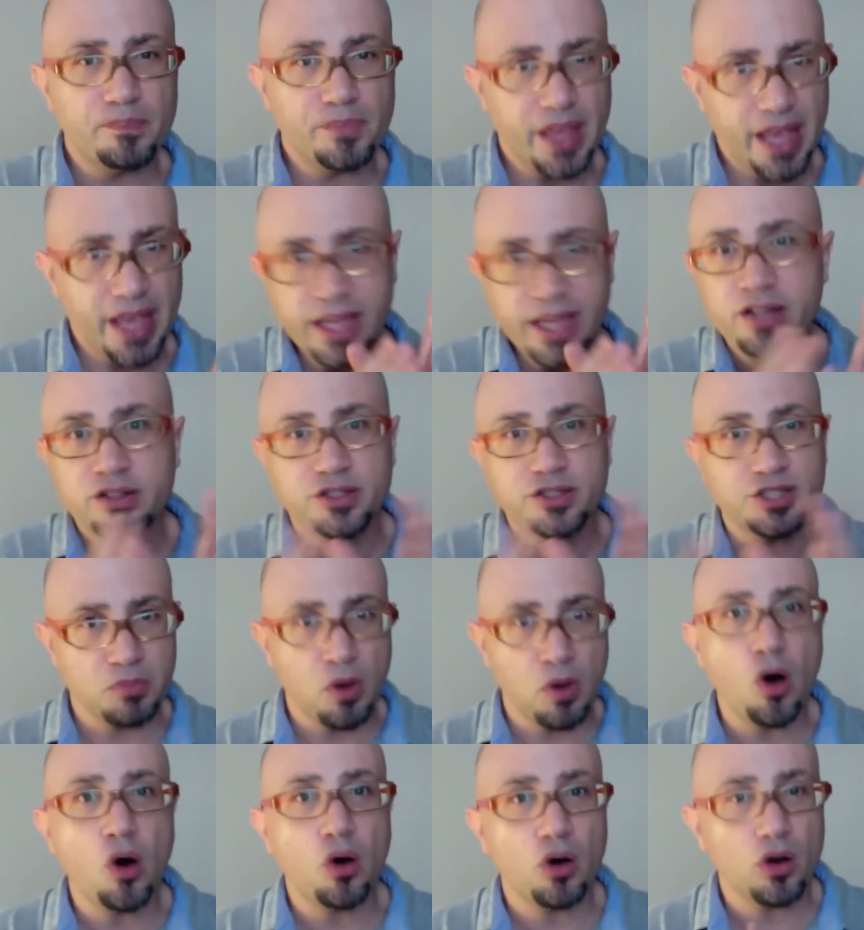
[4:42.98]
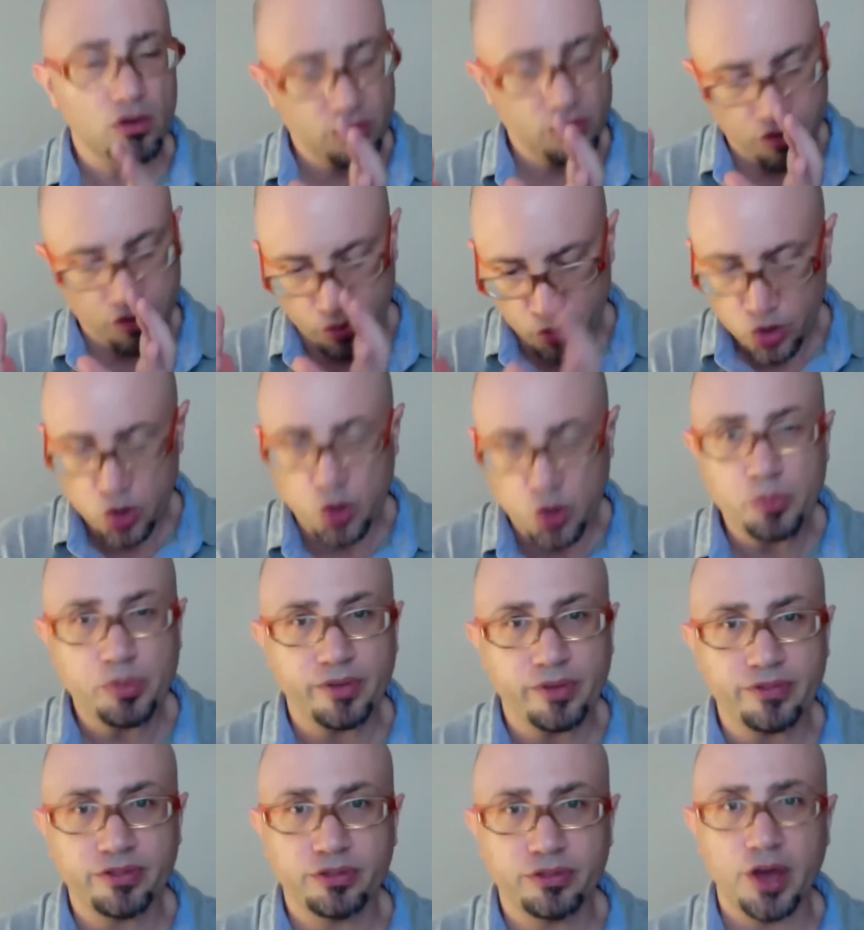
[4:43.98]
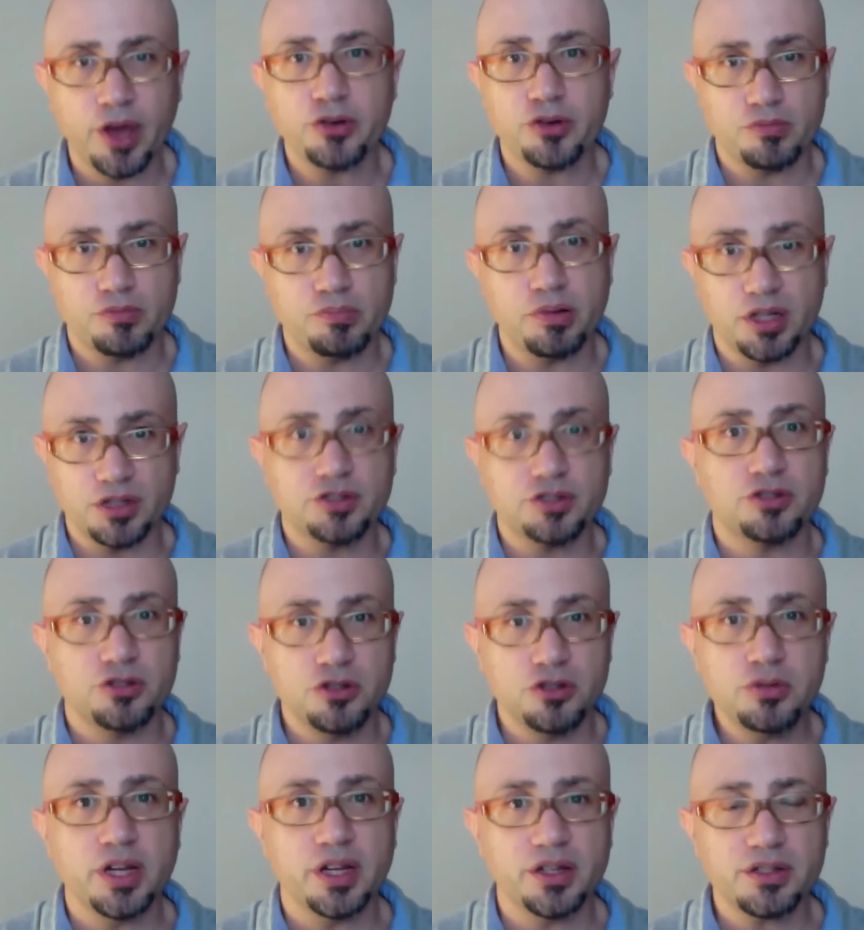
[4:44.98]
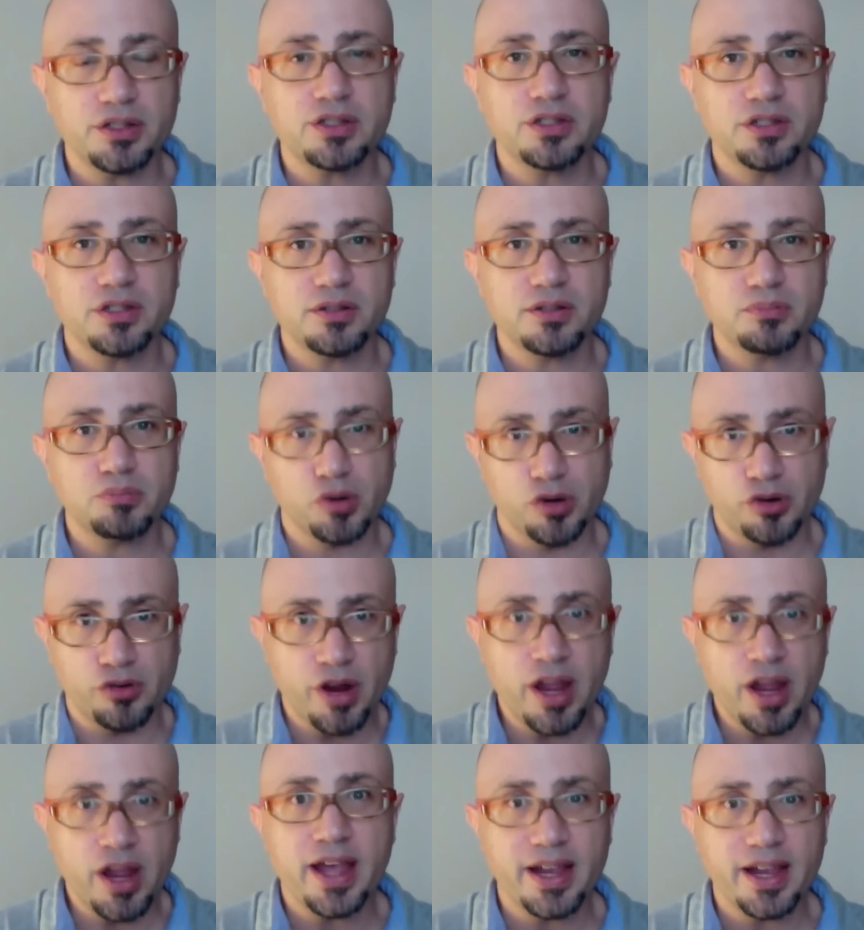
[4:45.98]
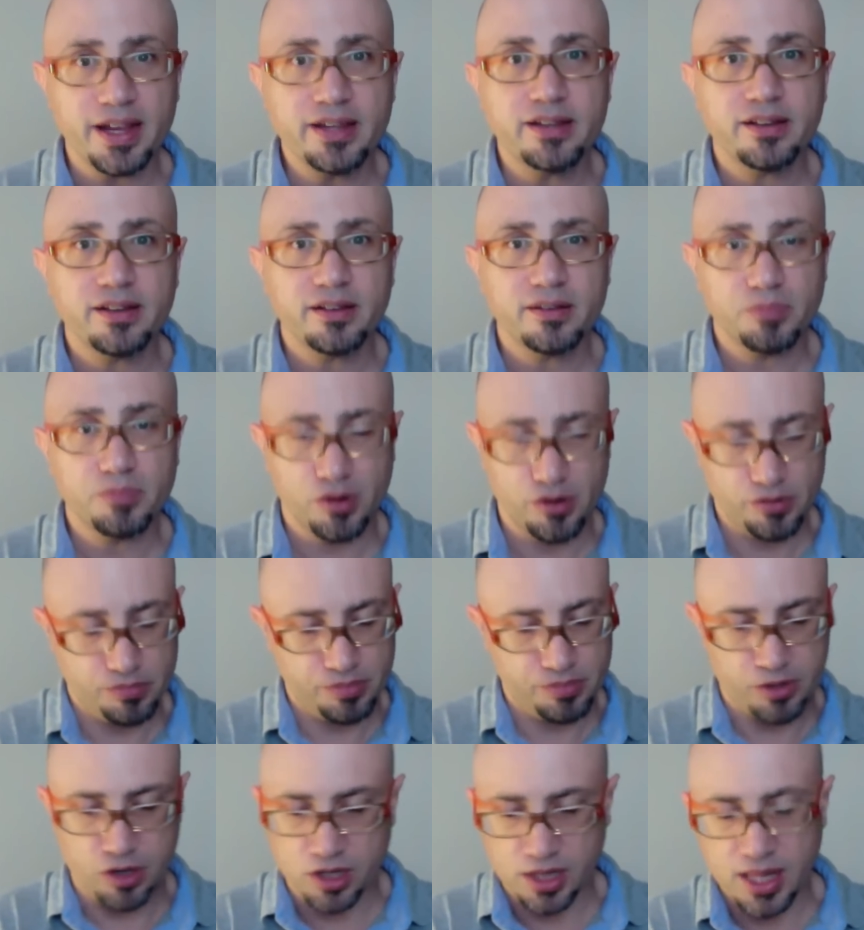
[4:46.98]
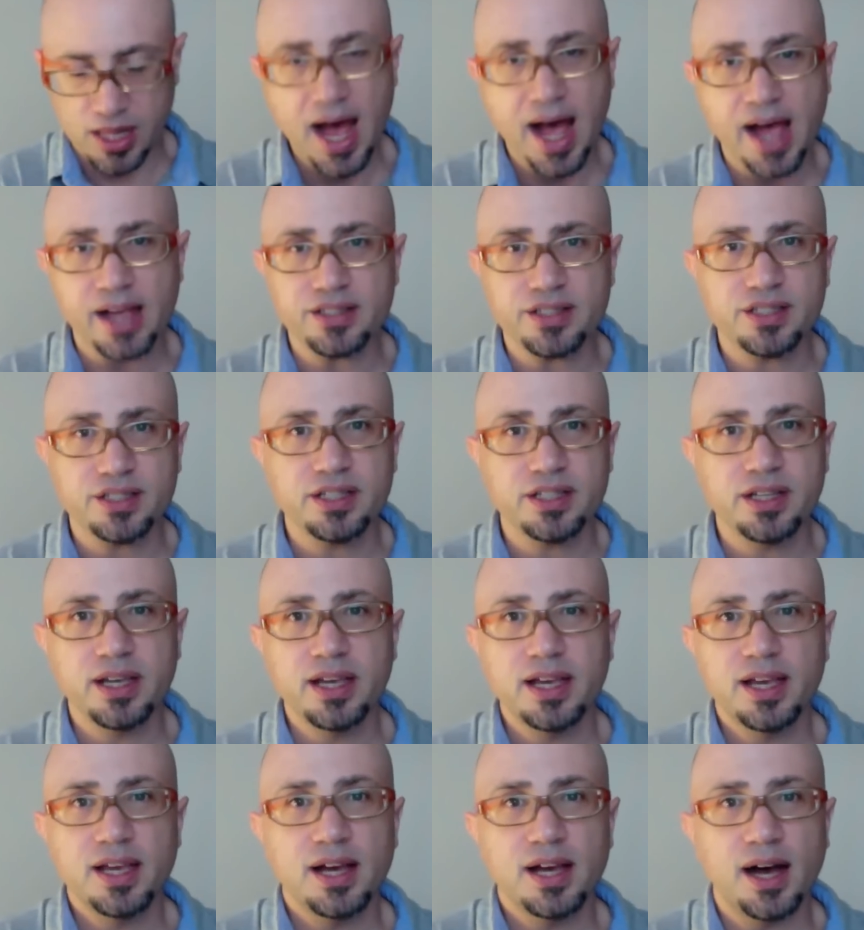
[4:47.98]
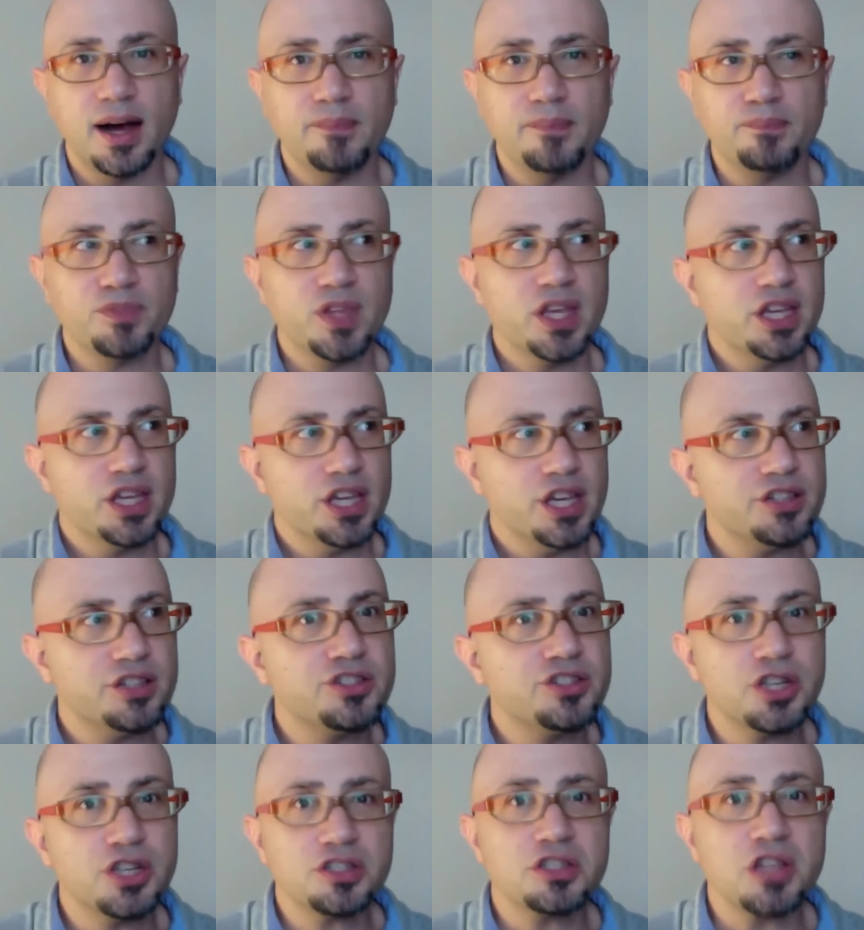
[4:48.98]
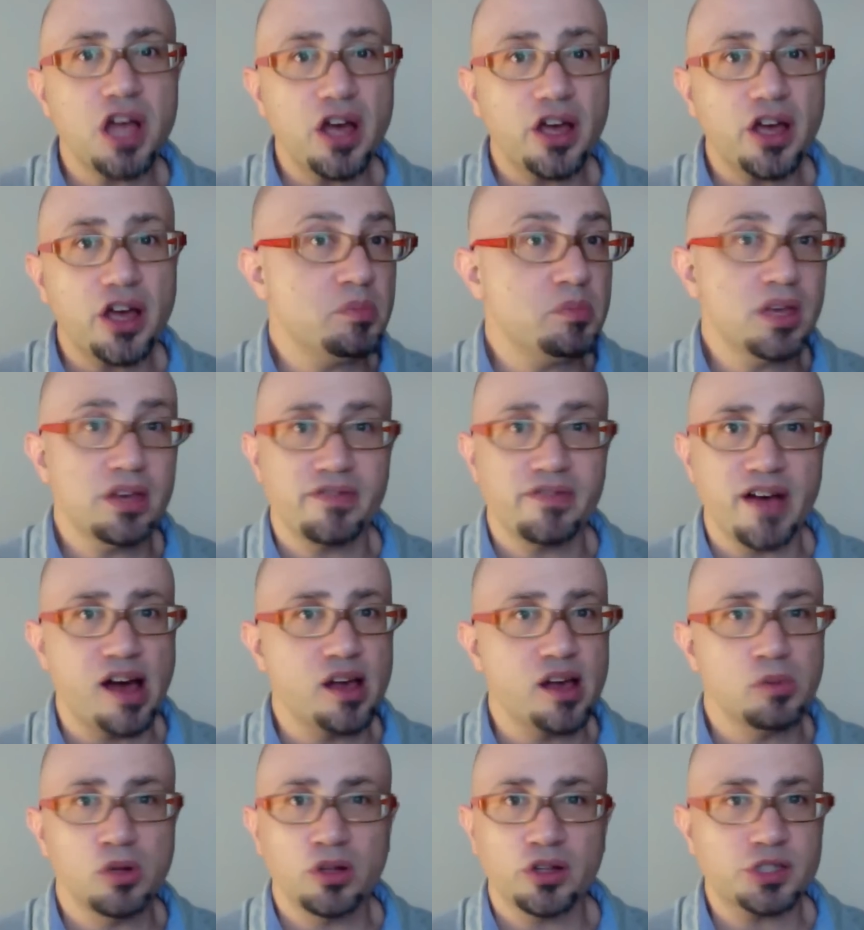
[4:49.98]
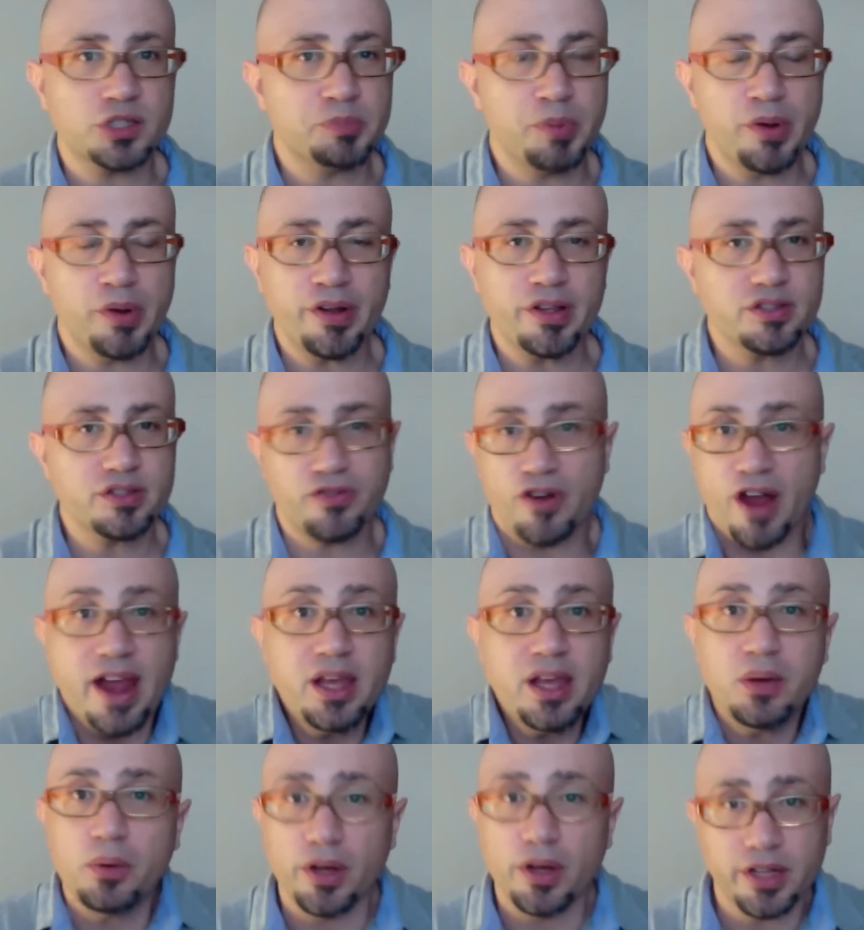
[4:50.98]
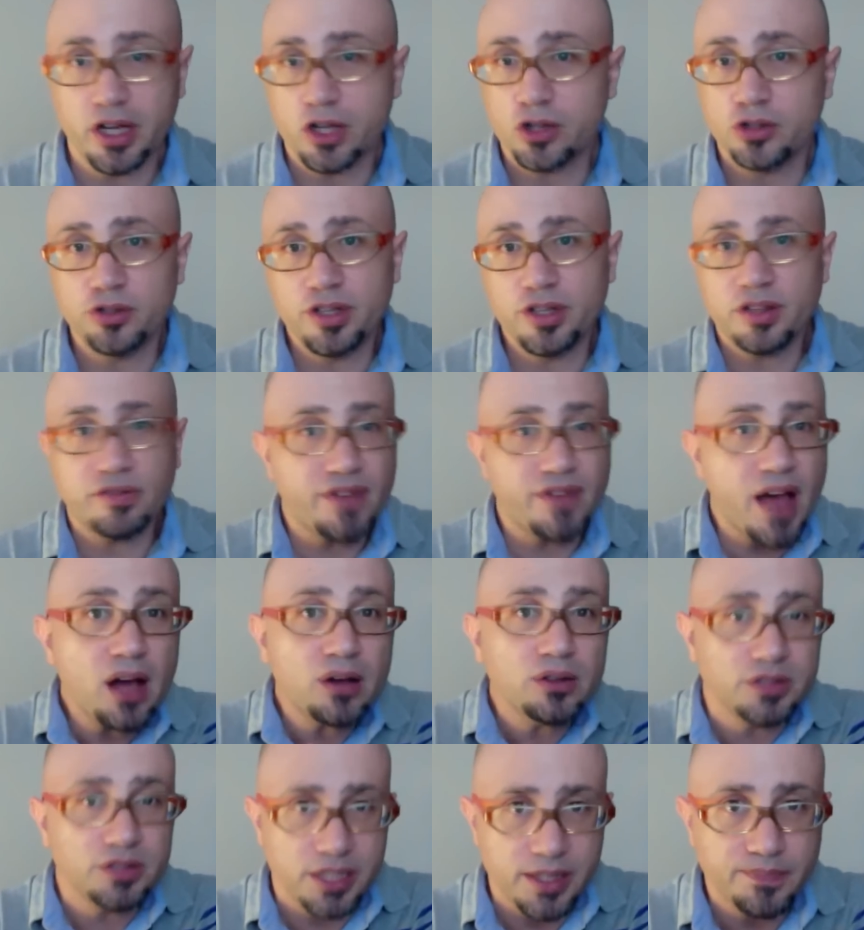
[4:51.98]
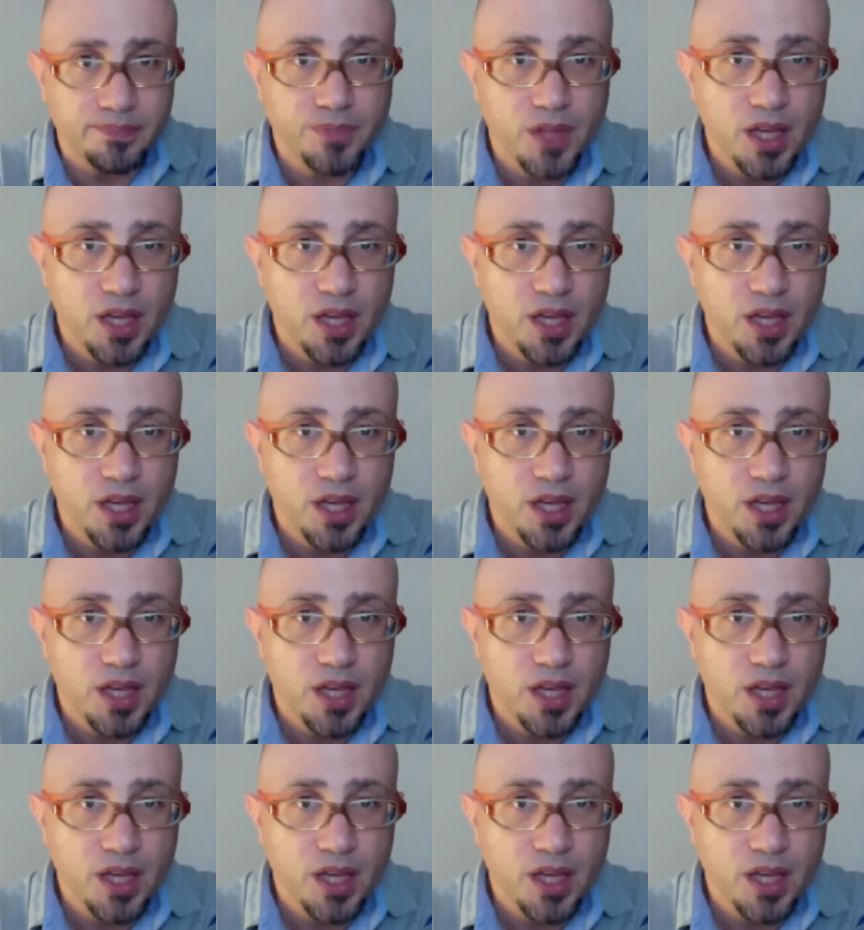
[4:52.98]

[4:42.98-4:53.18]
in a small group of 300 plus students per grade, per class, it's just not going to be a valuable experience for anyone, including the faculty.